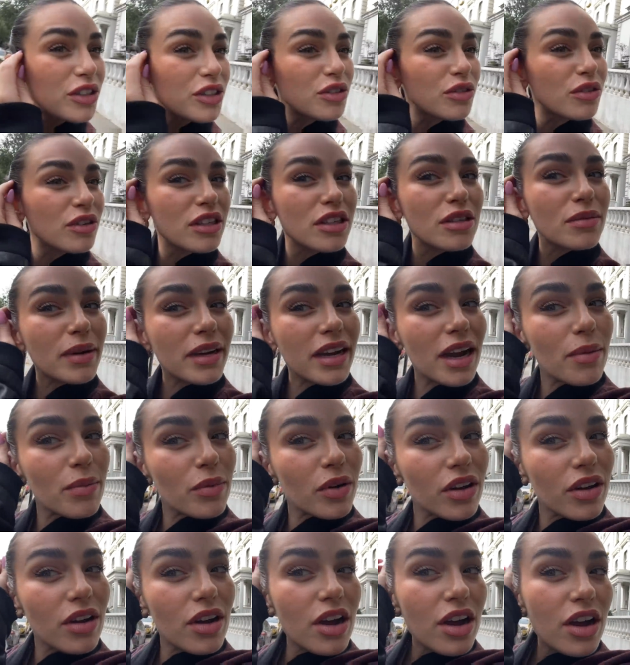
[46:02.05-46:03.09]
talking to my camera,
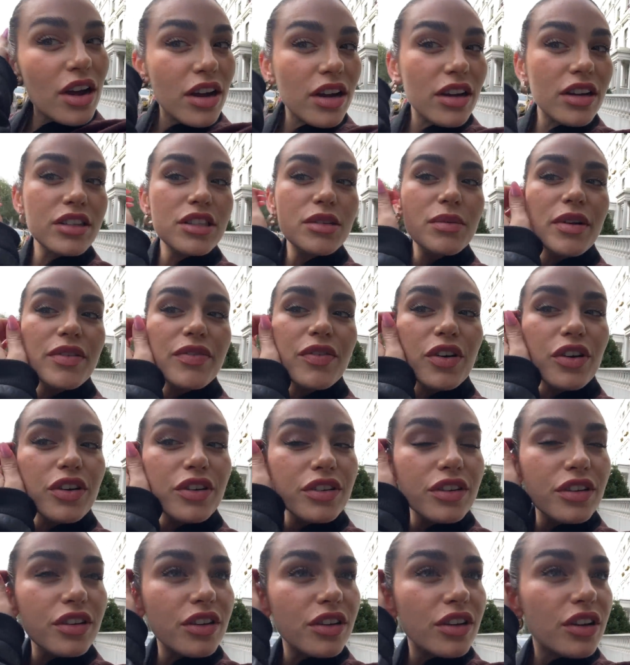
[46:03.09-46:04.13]
to my phone.